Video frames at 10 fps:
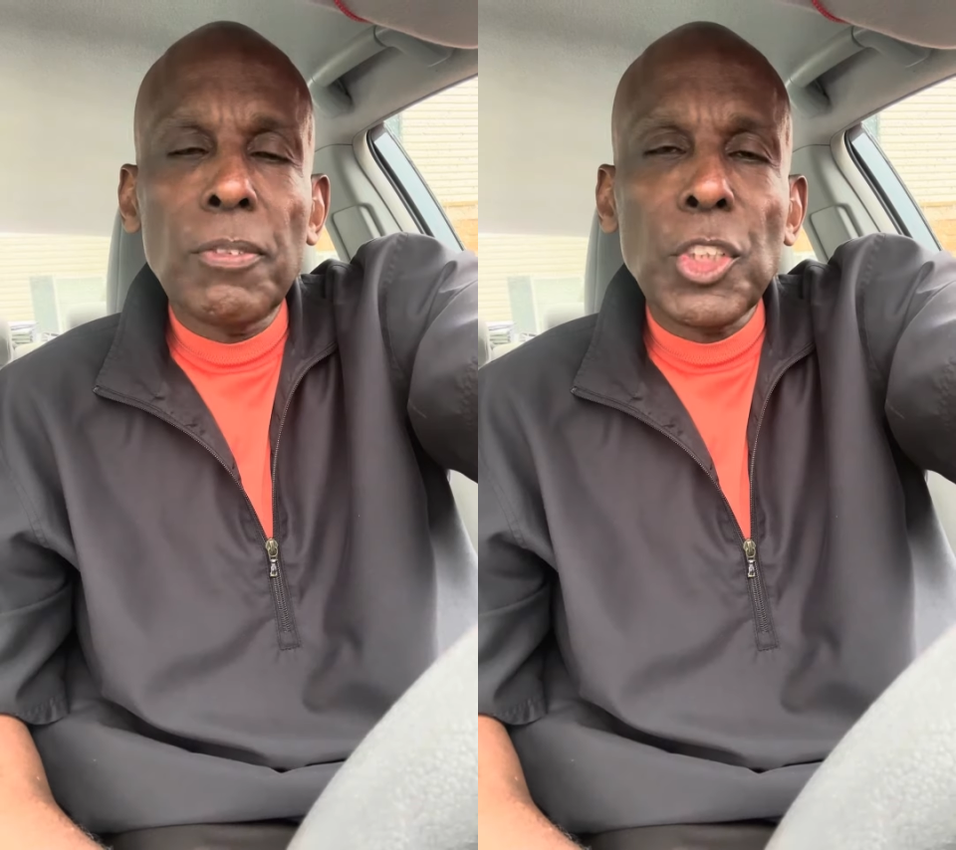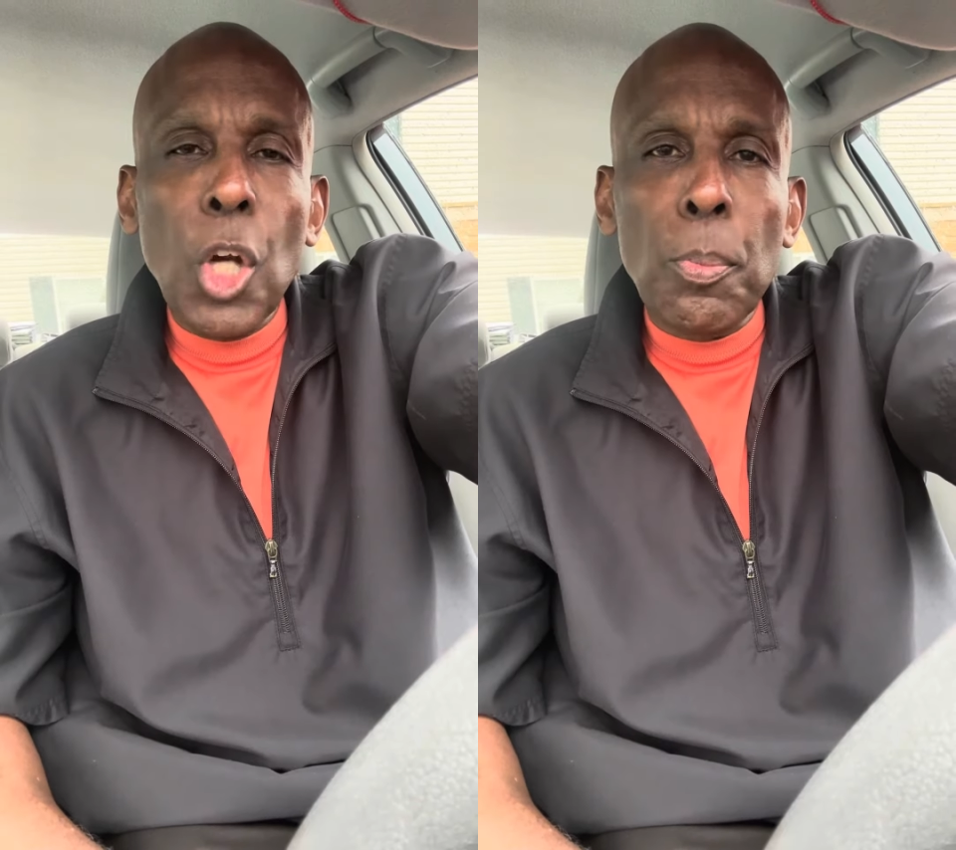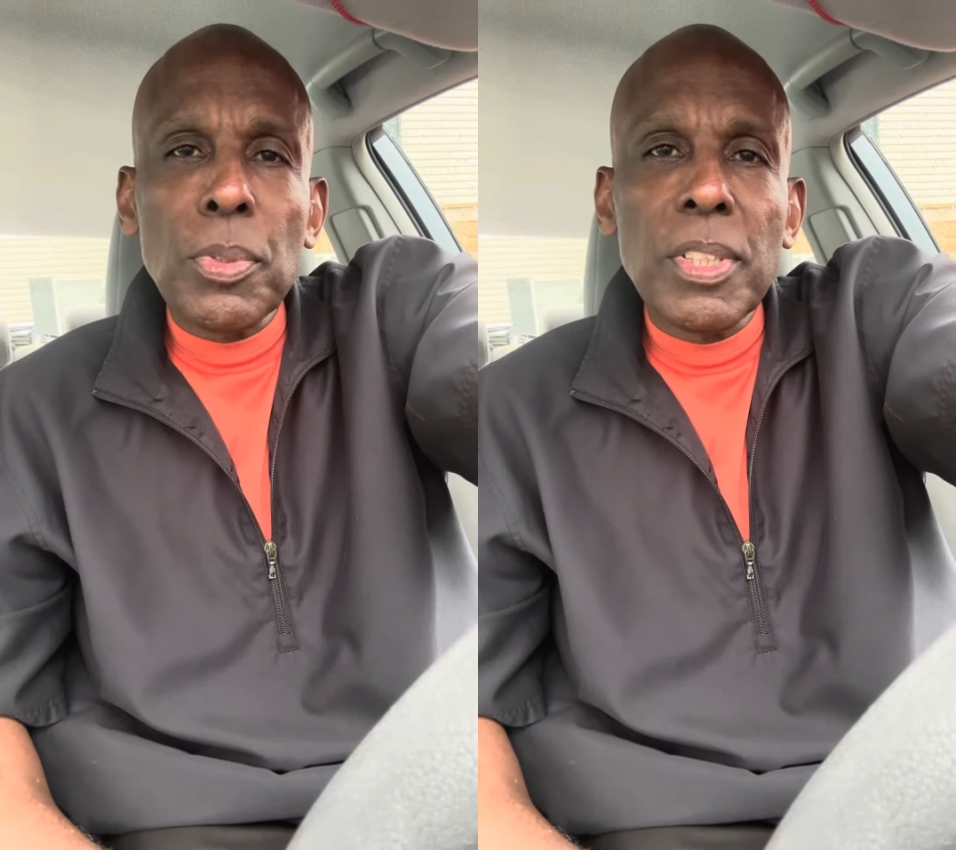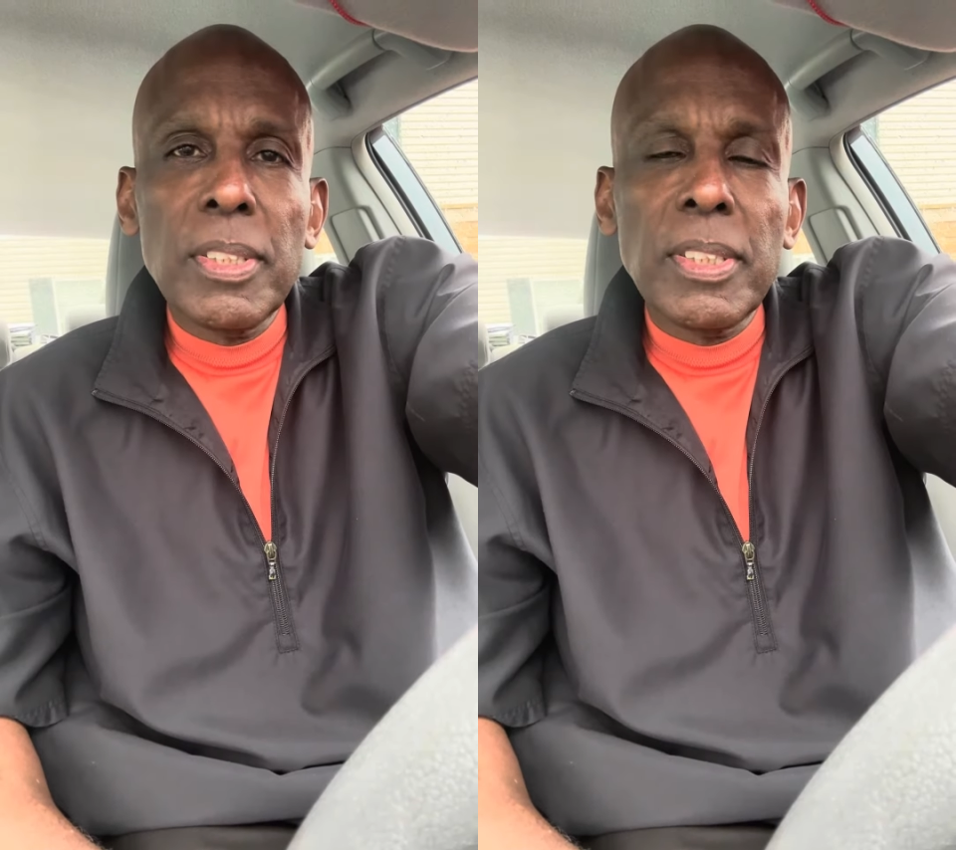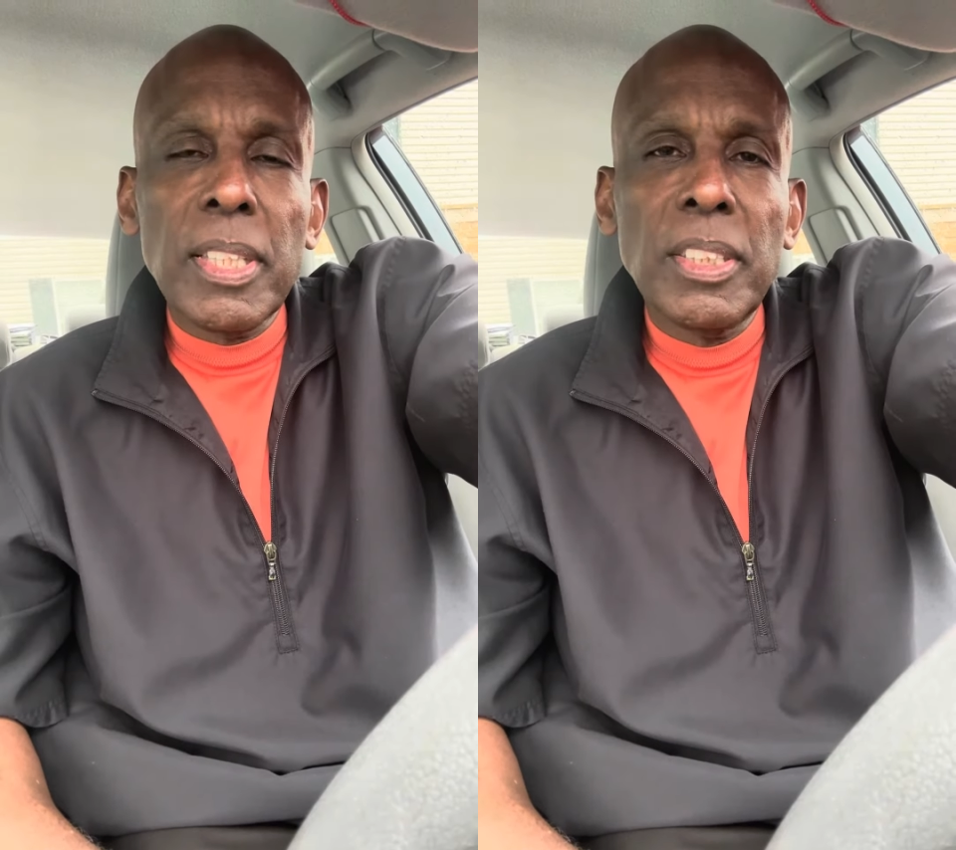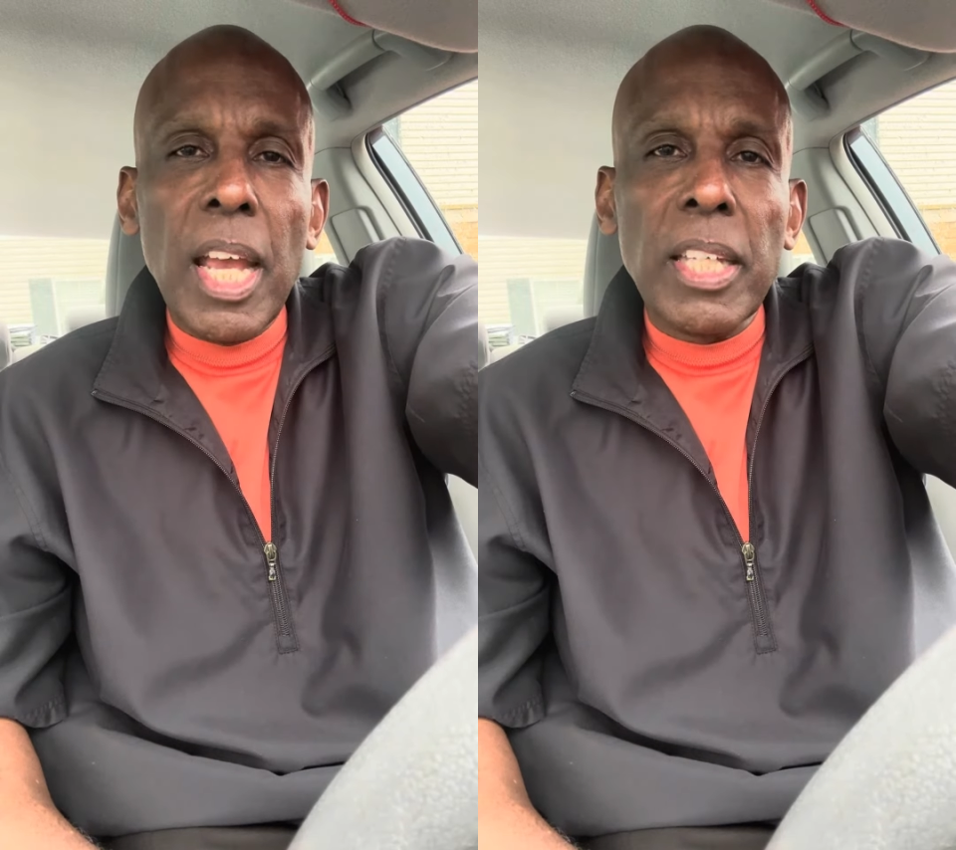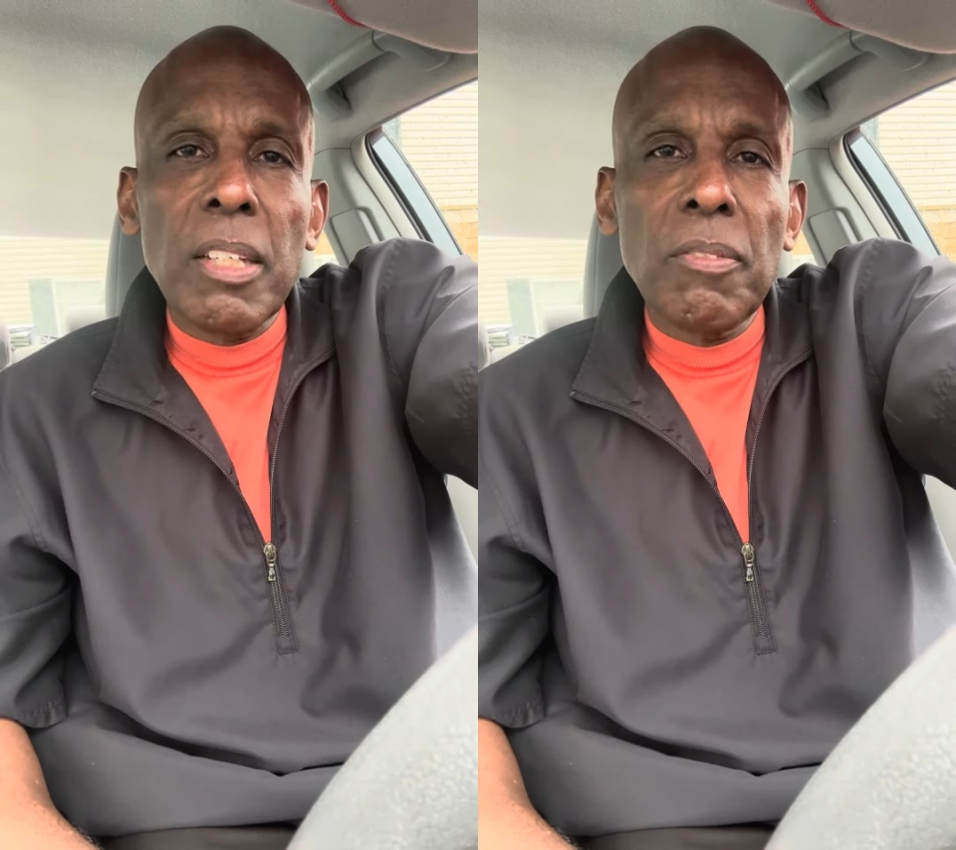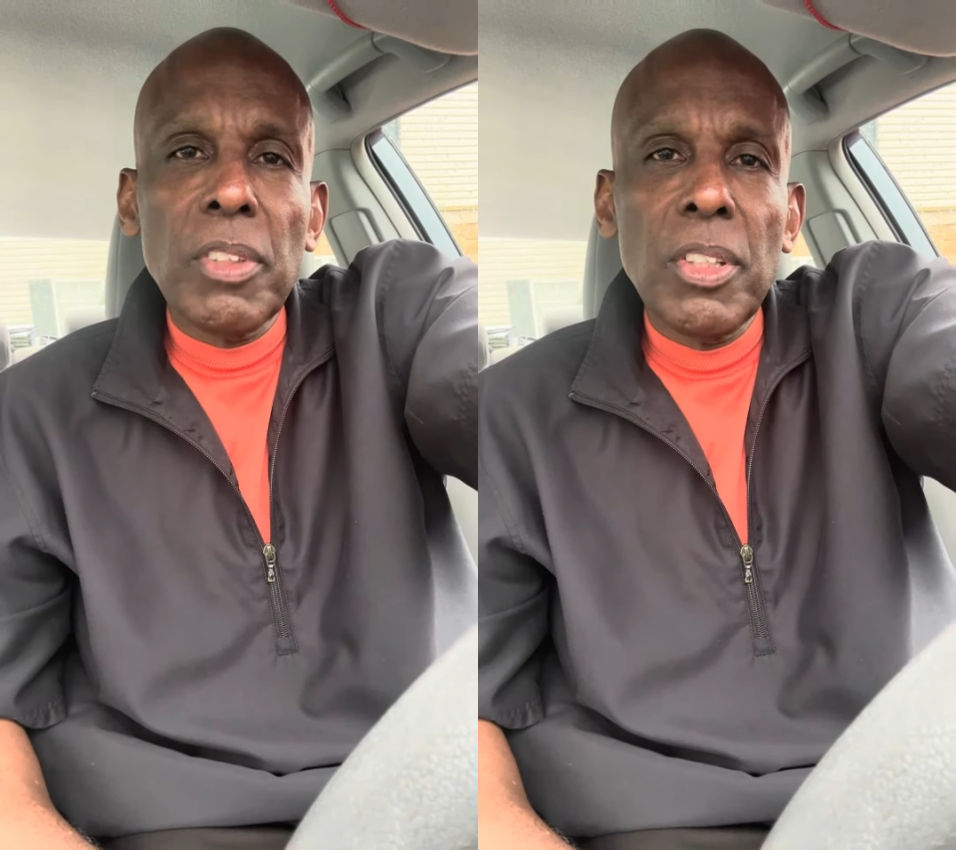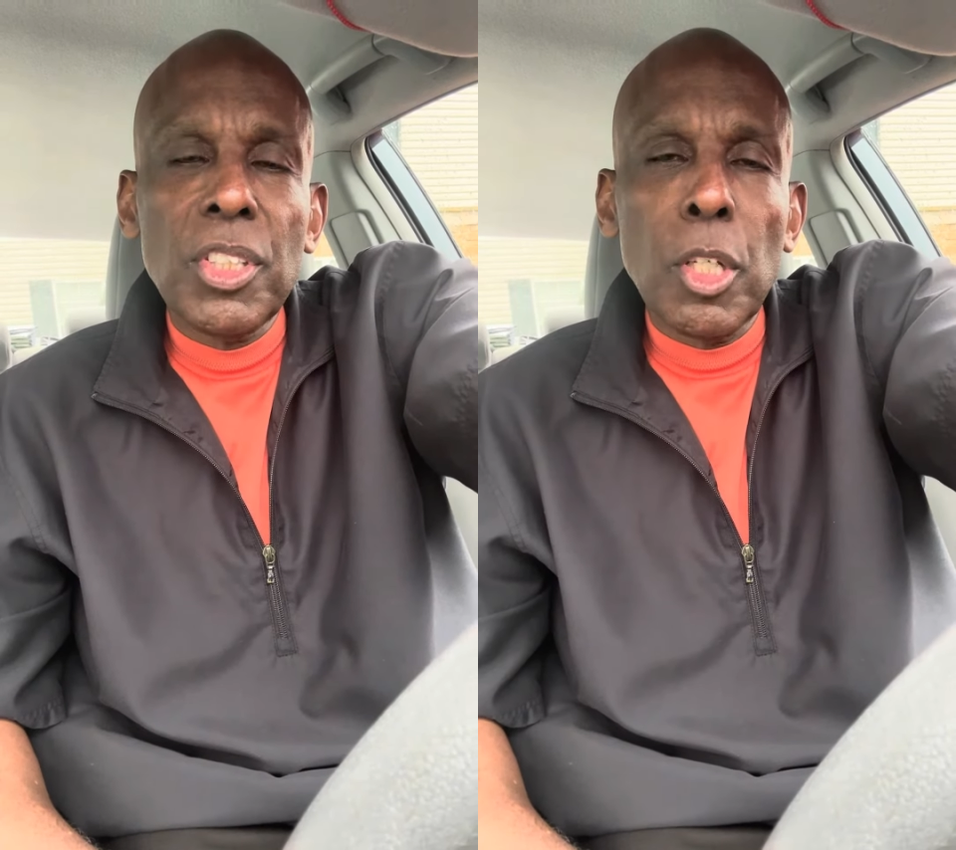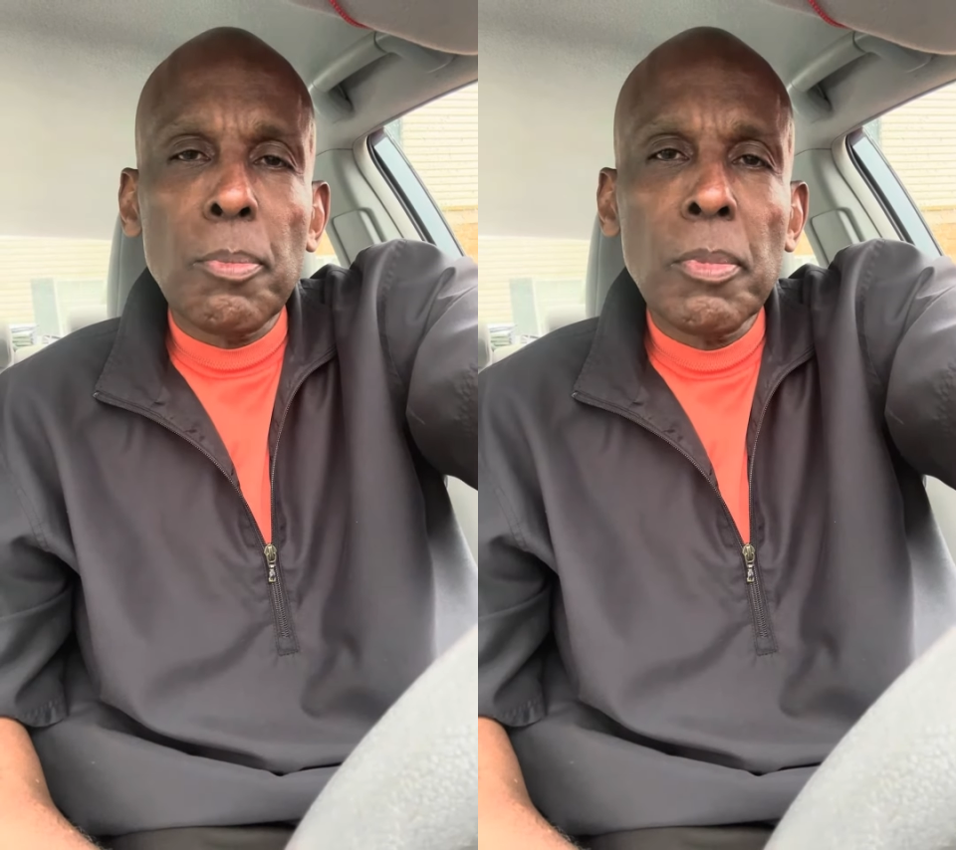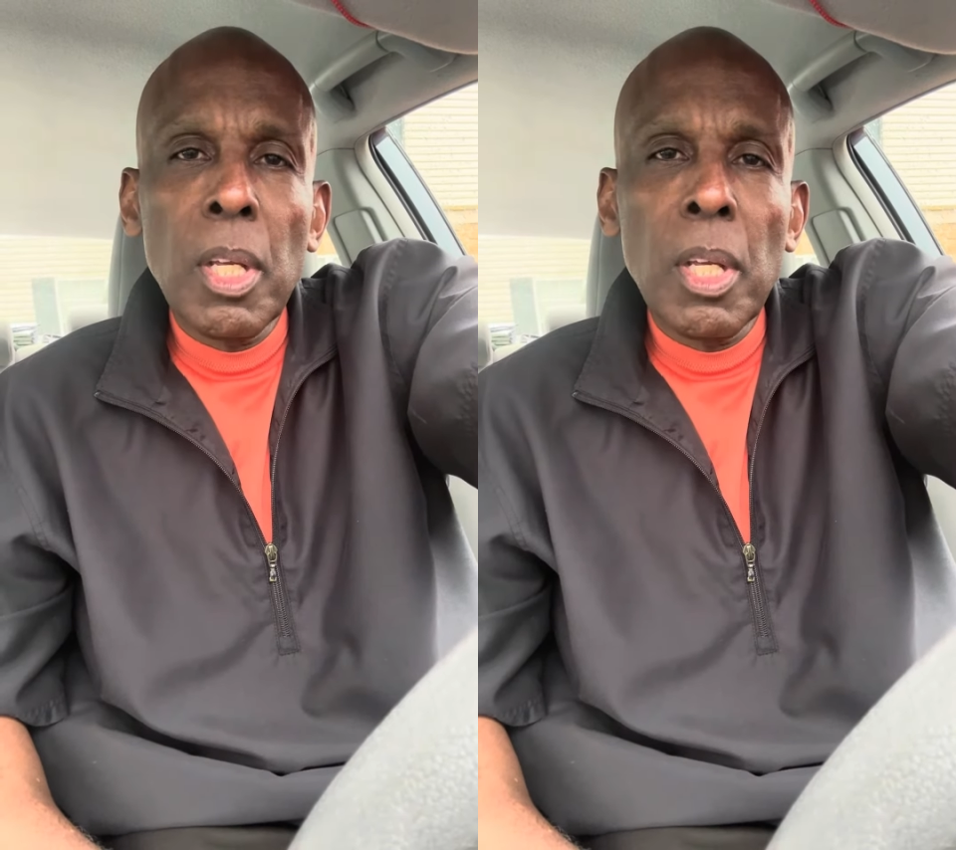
Sharperson's Executive Leadership.